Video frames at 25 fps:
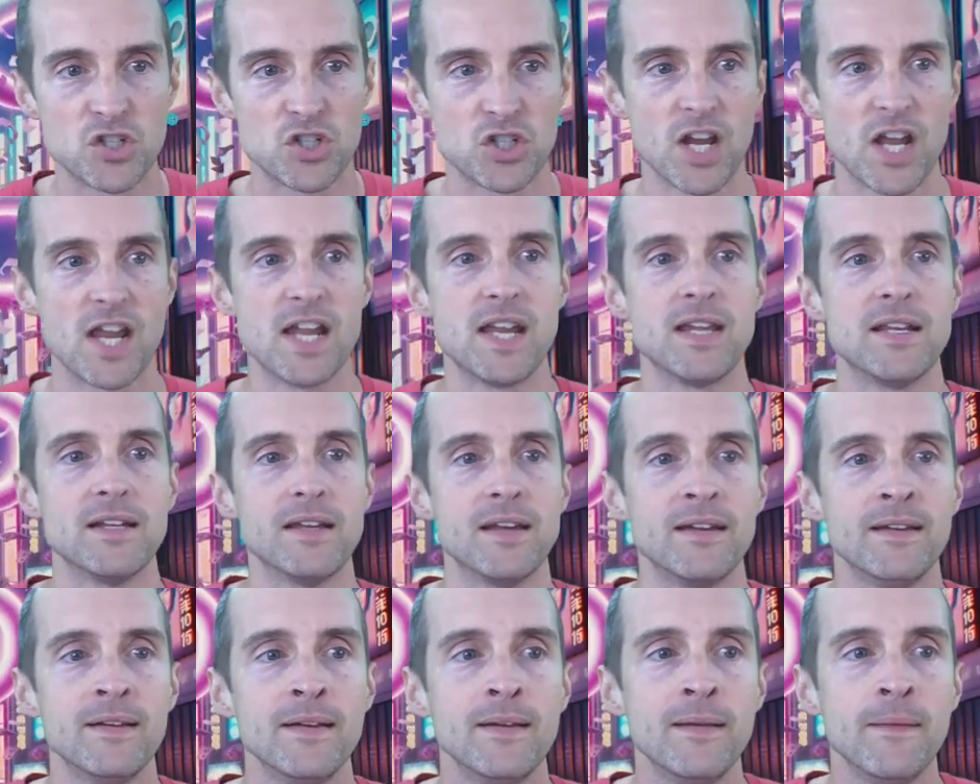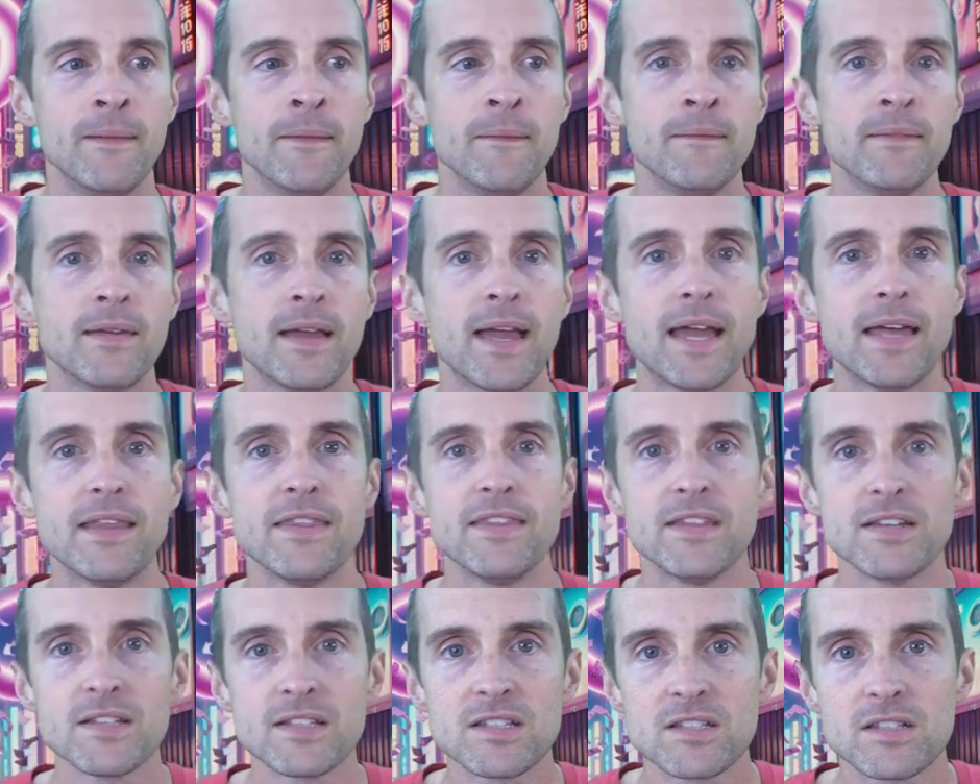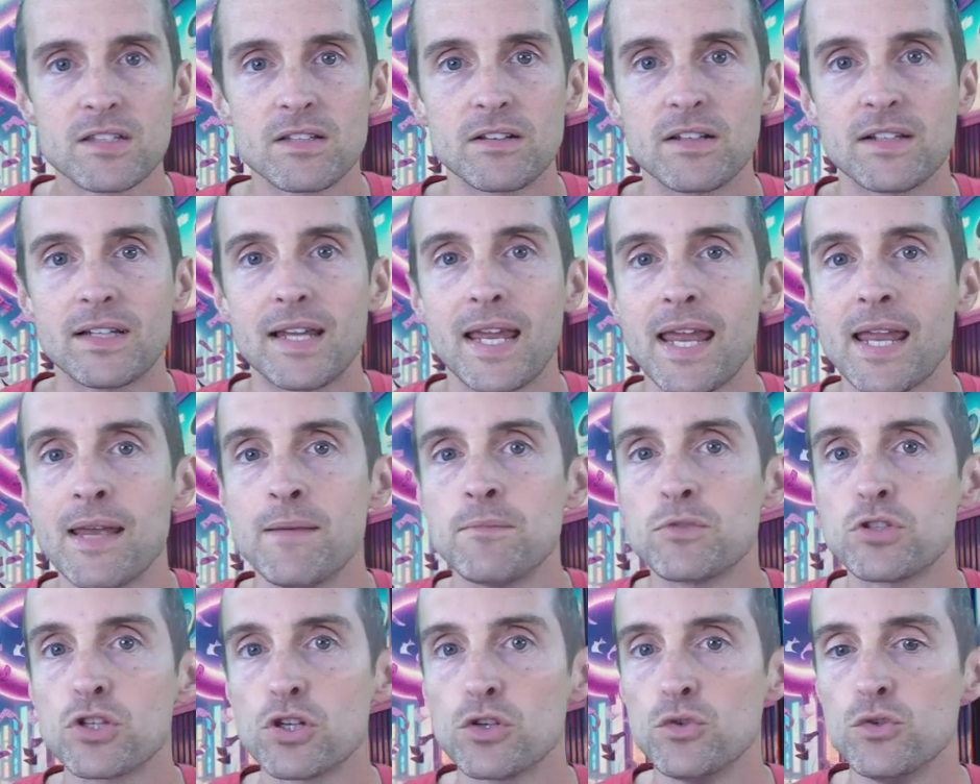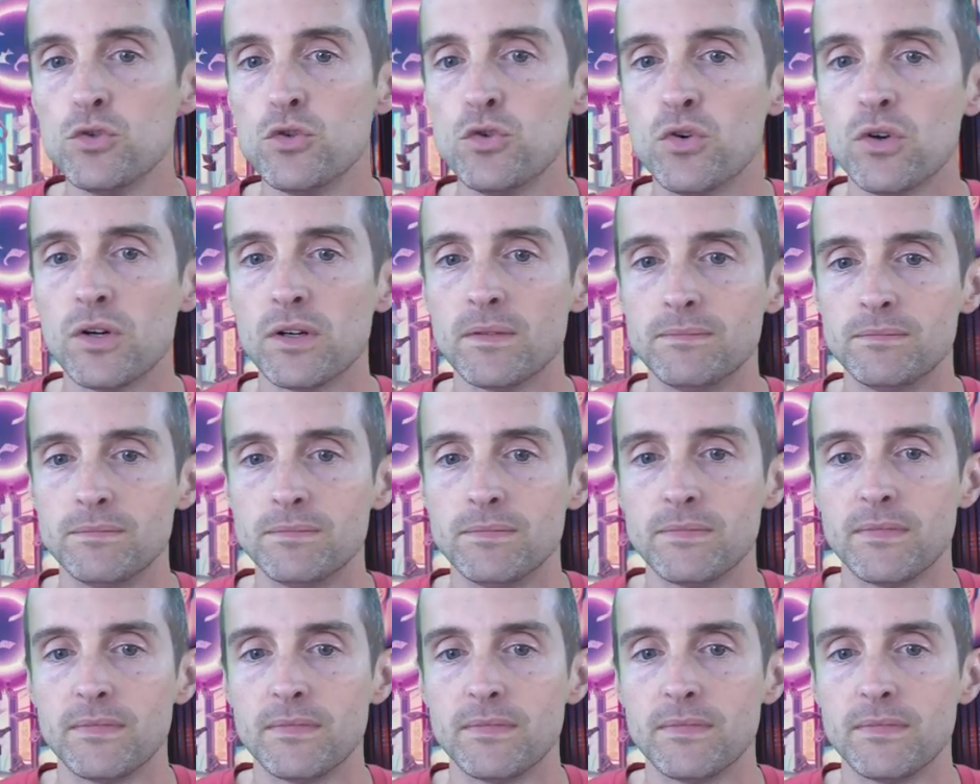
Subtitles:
chain. And this came to